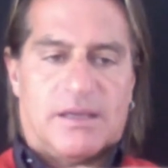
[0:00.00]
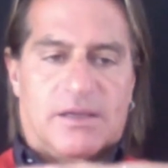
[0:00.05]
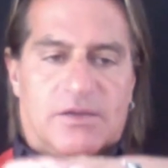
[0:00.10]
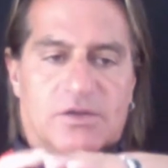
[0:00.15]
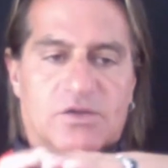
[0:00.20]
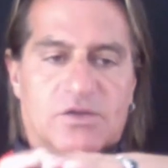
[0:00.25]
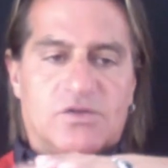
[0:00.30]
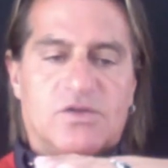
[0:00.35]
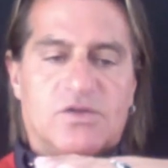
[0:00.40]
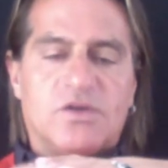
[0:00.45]

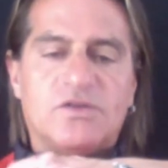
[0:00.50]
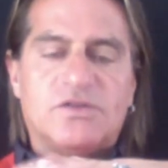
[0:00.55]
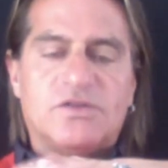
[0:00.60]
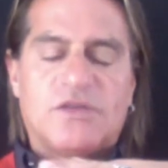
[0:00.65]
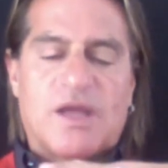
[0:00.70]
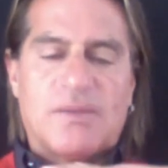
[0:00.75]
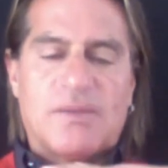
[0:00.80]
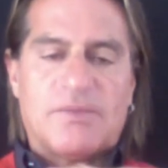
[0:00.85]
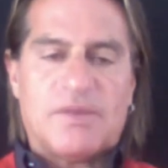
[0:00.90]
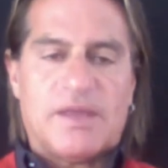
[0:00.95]
you do
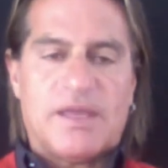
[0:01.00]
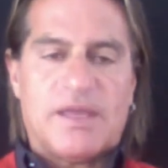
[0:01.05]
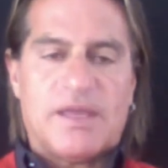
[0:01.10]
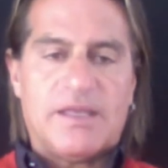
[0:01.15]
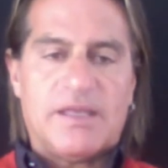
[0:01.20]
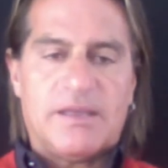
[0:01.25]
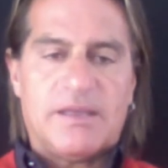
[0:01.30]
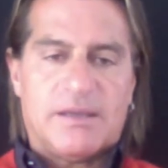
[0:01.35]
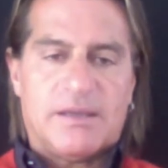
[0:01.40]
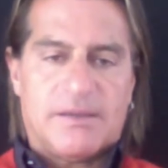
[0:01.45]

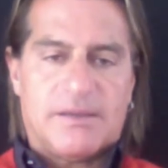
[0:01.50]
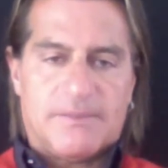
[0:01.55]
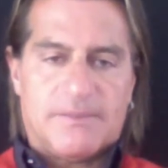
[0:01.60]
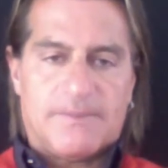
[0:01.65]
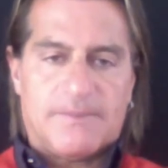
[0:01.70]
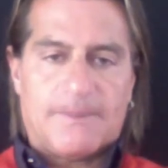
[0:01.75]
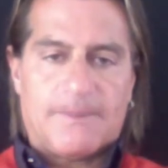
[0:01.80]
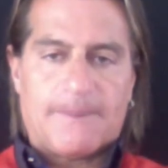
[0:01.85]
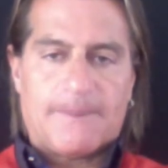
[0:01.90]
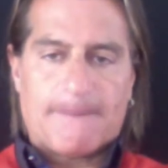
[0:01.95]
something,
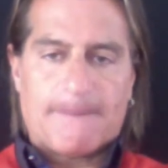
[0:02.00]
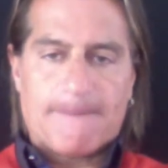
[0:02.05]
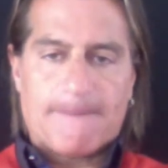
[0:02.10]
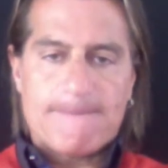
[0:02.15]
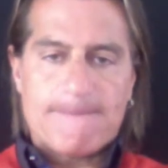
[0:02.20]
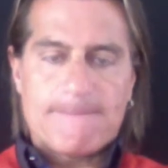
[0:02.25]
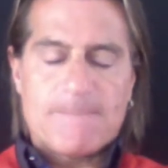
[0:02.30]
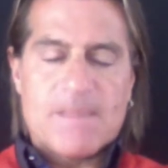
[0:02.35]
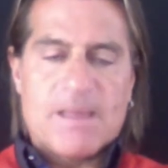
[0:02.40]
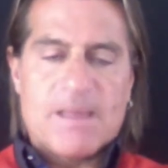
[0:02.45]

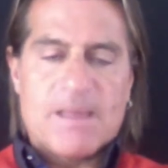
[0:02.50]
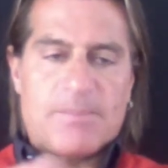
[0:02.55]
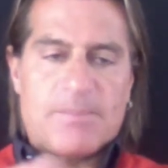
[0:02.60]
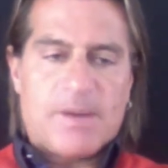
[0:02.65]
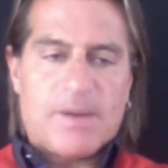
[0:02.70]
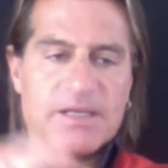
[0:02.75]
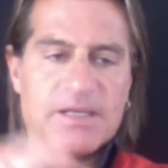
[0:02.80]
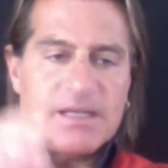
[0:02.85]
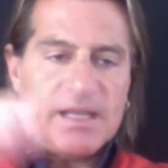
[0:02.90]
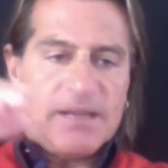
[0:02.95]

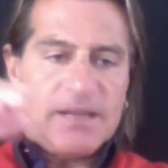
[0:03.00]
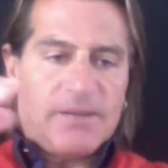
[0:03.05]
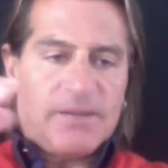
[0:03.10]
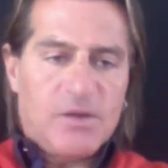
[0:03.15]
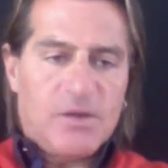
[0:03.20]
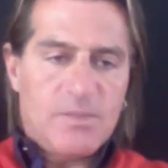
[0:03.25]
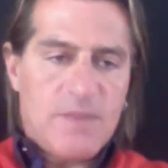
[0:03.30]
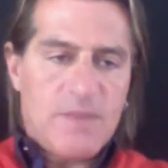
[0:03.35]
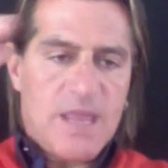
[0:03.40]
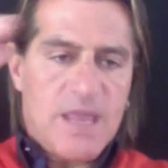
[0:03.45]
but
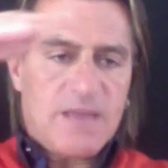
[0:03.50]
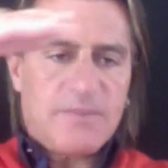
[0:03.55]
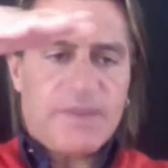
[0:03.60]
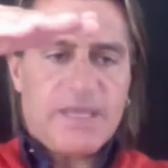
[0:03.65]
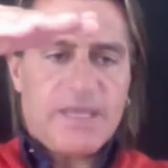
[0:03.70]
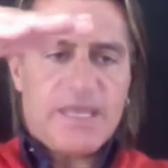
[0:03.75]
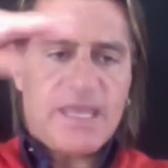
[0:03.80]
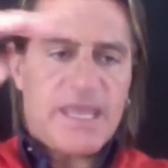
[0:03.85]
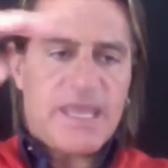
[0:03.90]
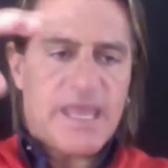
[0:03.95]
you may
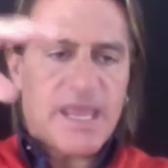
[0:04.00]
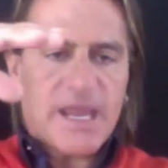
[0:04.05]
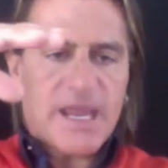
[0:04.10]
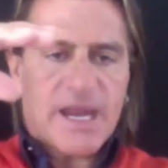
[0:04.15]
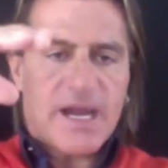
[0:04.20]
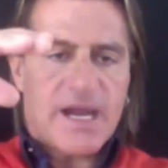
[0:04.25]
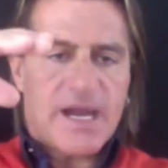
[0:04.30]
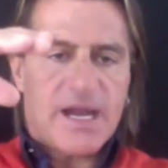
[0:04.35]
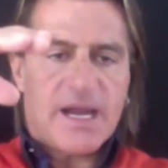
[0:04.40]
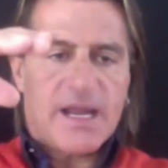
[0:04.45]
be
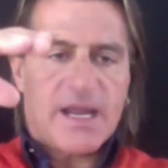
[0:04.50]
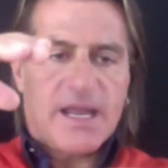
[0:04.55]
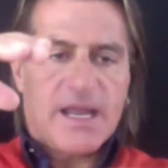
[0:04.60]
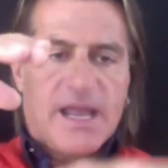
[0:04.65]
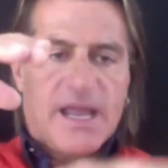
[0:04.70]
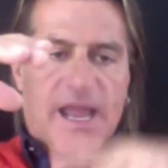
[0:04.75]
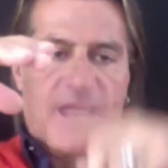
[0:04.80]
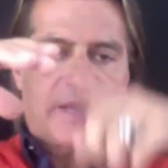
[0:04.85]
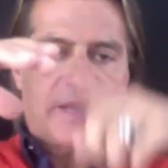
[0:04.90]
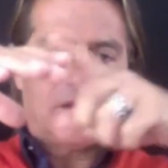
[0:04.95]
here
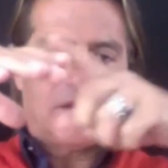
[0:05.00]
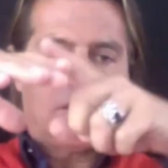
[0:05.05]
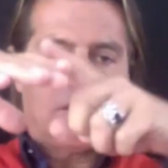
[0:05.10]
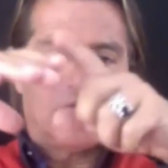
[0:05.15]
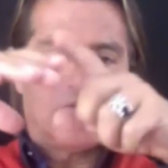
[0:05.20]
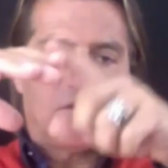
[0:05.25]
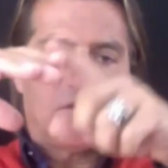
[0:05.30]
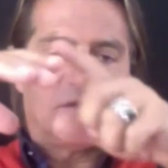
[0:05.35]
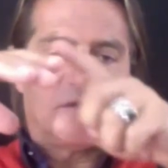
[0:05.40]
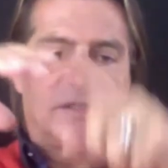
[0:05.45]
and
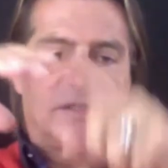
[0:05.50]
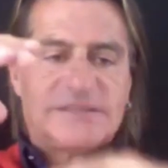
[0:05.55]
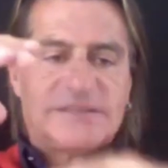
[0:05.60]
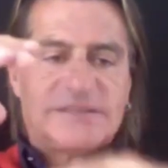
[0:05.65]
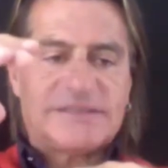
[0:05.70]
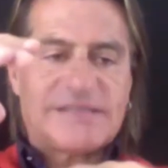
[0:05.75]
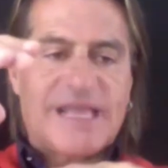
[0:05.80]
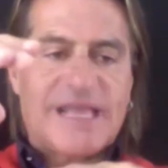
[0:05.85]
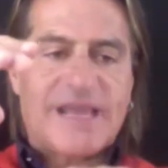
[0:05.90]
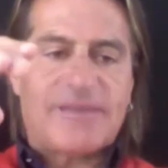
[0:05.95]
you do the
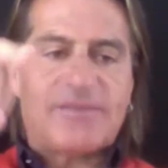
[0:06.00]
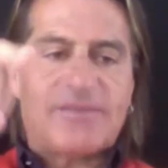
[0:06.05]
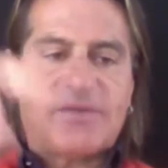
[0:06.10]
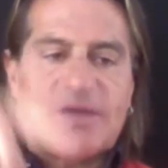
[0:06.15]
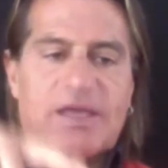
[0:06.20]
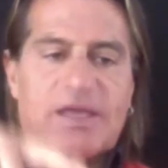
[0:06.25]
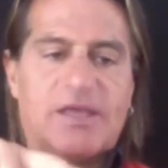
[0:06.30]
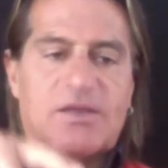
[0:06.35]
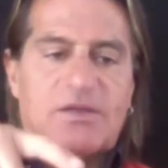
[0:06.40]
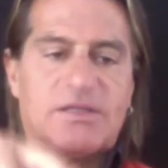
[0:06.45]
same
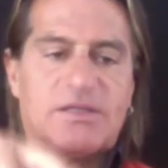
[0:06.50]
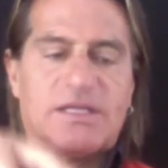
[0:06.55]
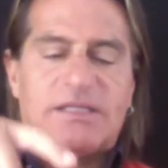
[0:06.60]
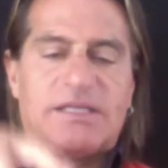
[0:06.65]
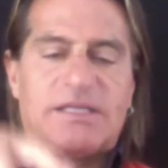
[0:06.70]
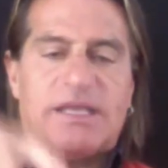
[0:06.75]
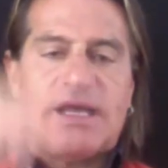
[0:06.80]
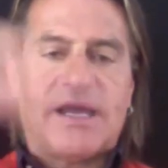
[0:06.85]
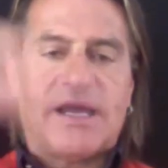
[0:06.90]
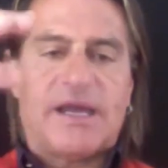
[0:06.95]
thing you did
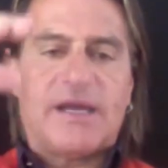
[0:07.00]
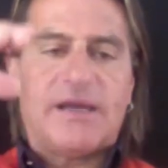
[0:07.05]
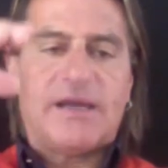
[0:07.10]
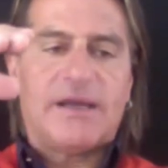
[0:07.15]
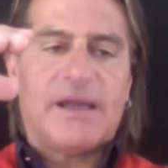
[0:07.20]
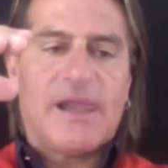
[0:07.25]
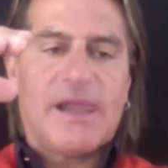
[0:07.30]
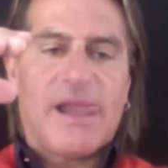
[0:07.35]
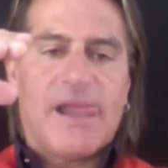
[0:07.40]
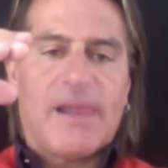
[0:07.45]
here,
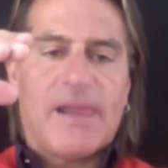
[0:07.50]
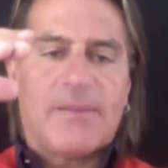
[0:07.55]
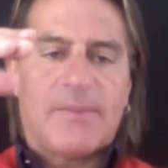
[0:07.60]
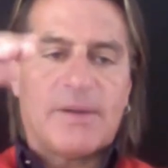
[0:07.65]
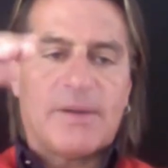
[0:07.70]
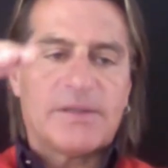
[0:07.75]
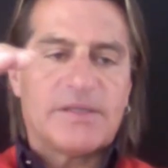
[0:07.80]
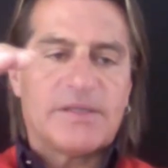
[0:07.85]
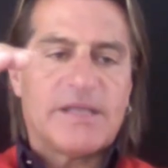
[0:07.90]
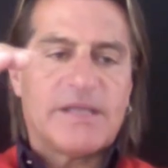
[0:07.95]

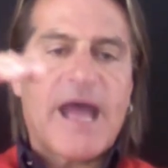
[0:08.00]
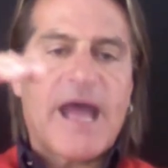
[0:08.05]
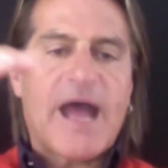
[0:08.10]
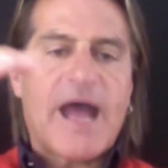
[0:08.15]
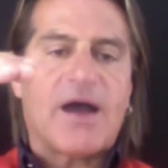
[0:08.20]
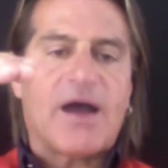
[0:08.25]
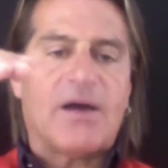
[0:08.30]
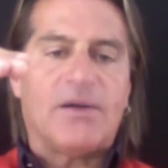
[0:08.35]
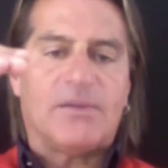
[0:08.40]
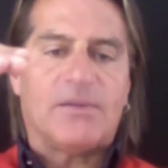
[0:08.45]
but
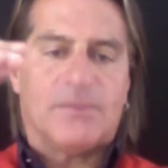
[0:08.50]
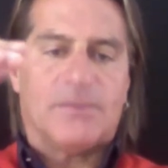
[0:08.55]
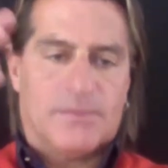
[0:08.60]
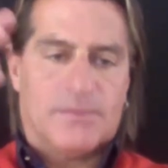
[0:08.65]
now